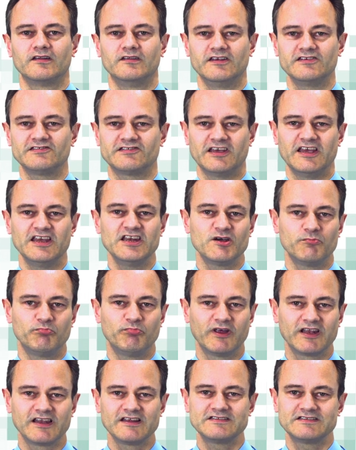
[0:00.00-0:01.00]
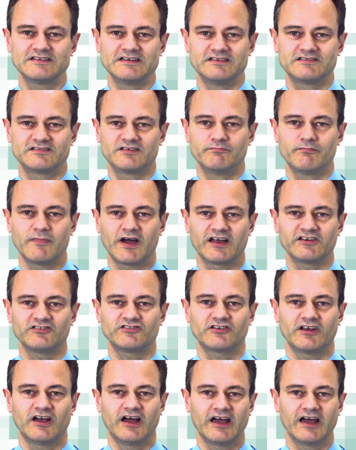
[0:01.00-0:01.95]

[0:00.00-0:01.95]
This inability to match